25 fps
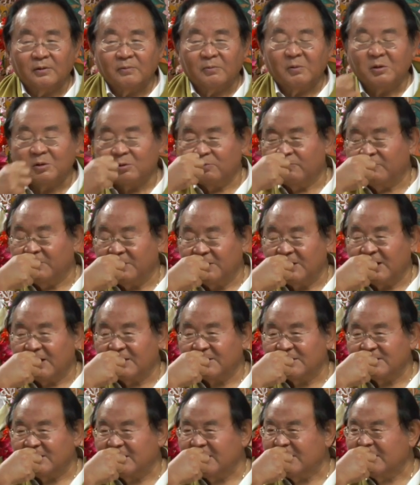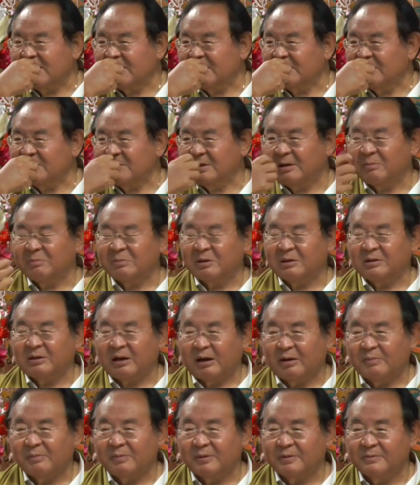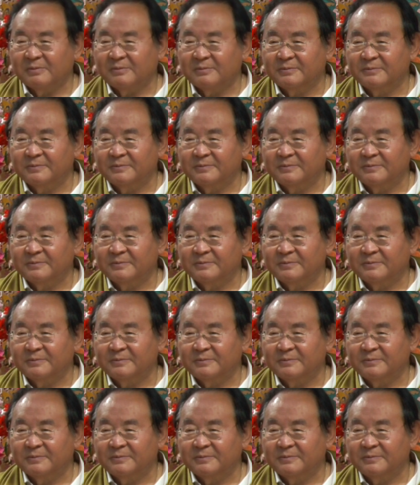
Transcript: When you feel like saying something terrible,